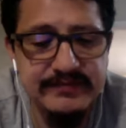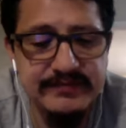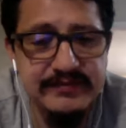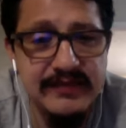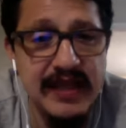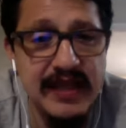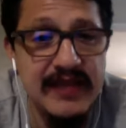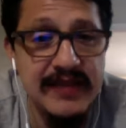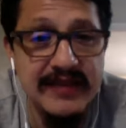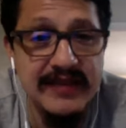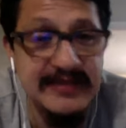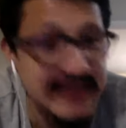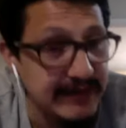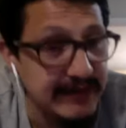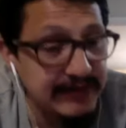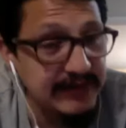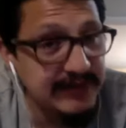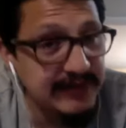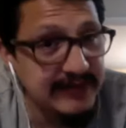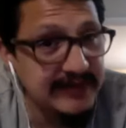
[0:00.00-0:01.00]
and that's
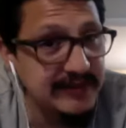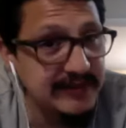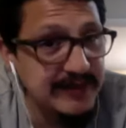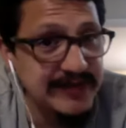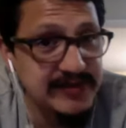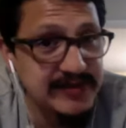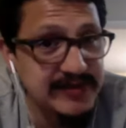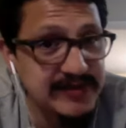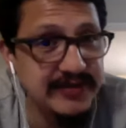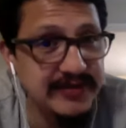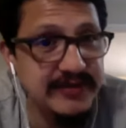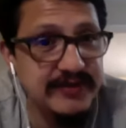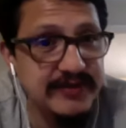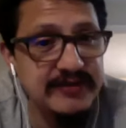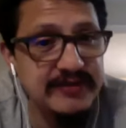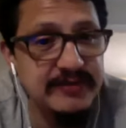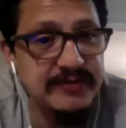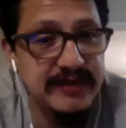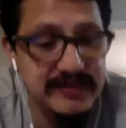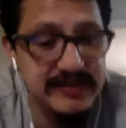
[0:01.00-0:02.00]
Evelyn. That's my daughter.
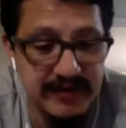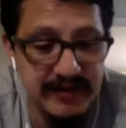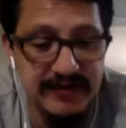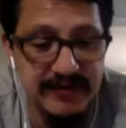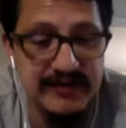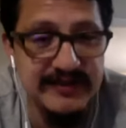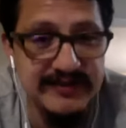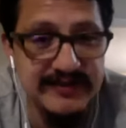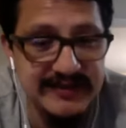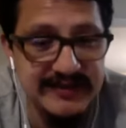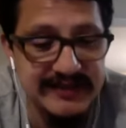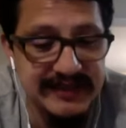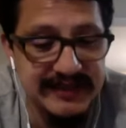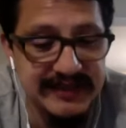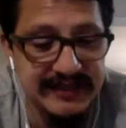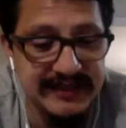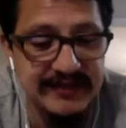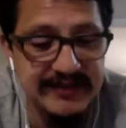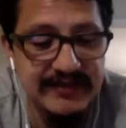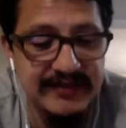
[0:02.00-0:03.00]
My daughter has a
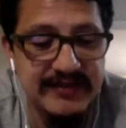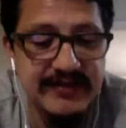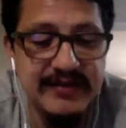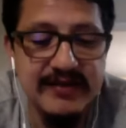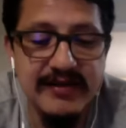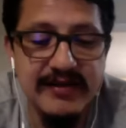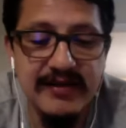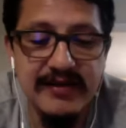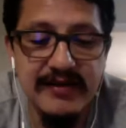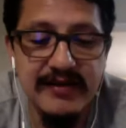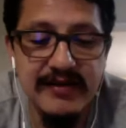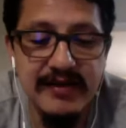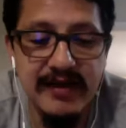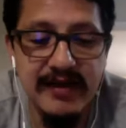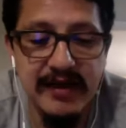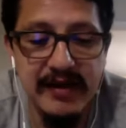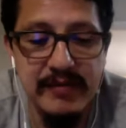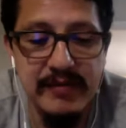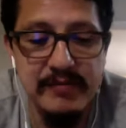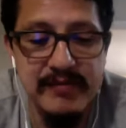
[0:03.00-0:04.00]
snake.
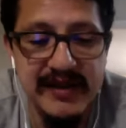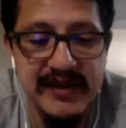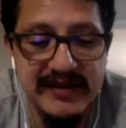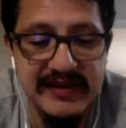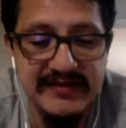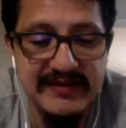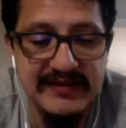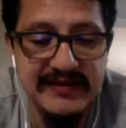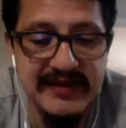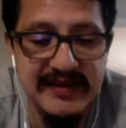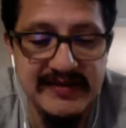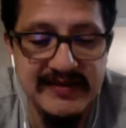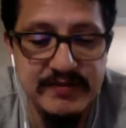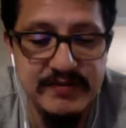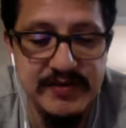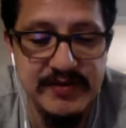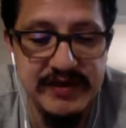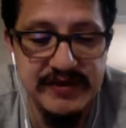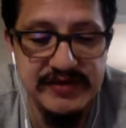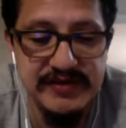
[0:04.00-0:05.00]
Mason has a
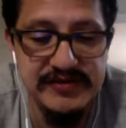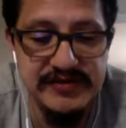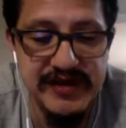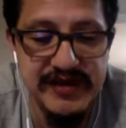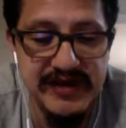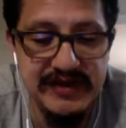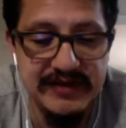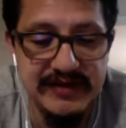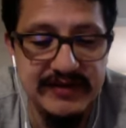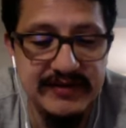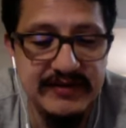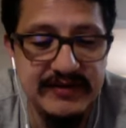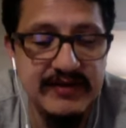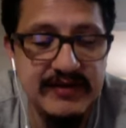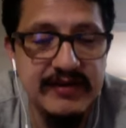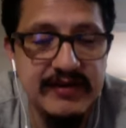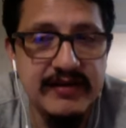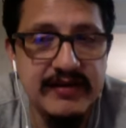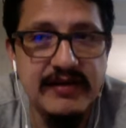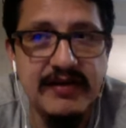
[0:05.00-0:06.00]
bearded dragon.
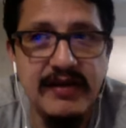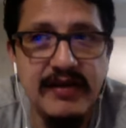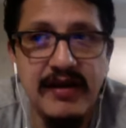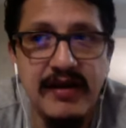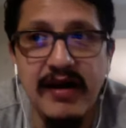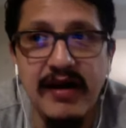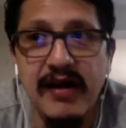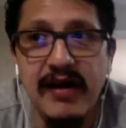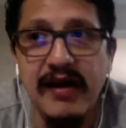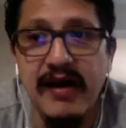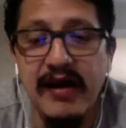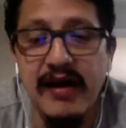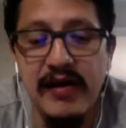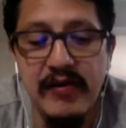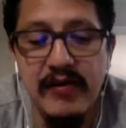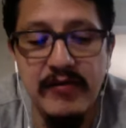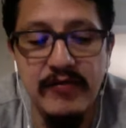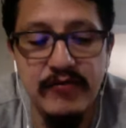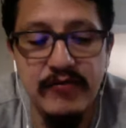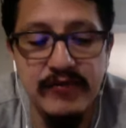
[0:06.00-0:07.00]

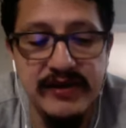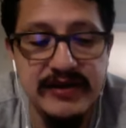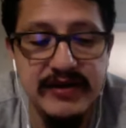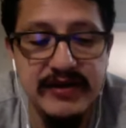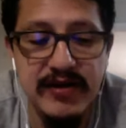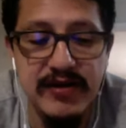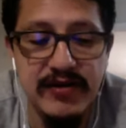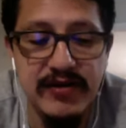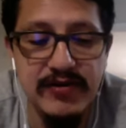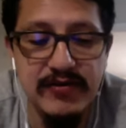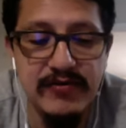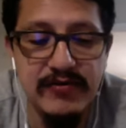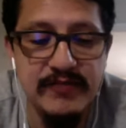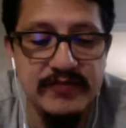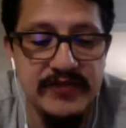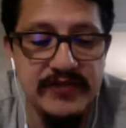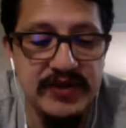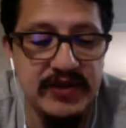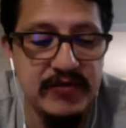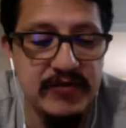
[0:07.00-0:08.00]
We go,
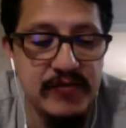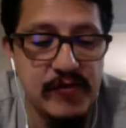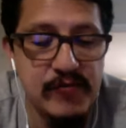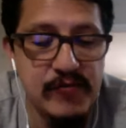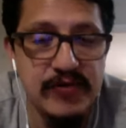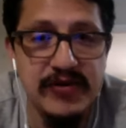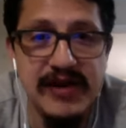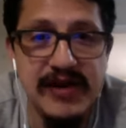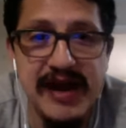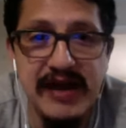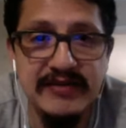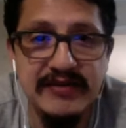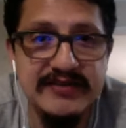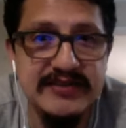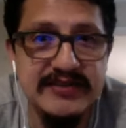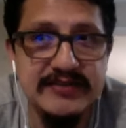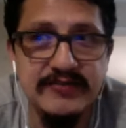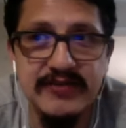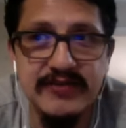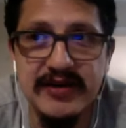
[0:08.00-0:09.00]
when we're out
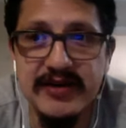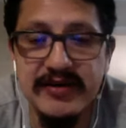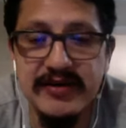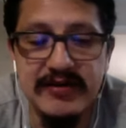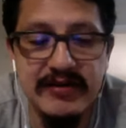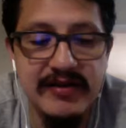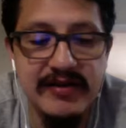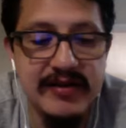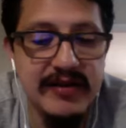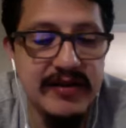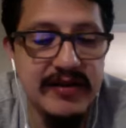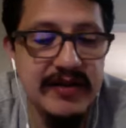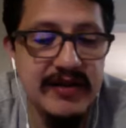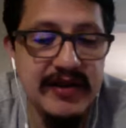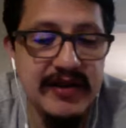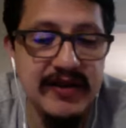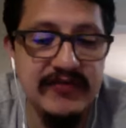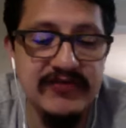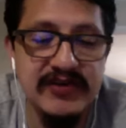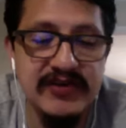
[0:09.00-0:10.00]
somewhere,
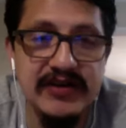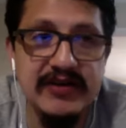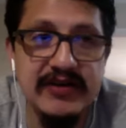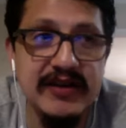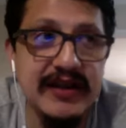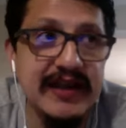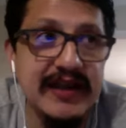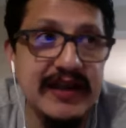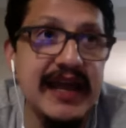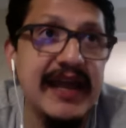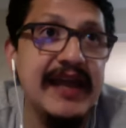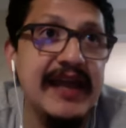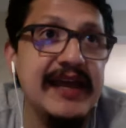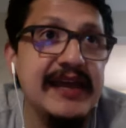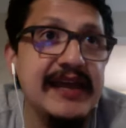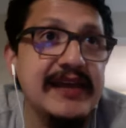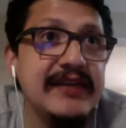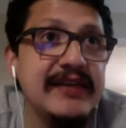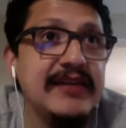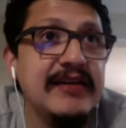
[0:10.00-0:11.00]
if they're like, "Hey,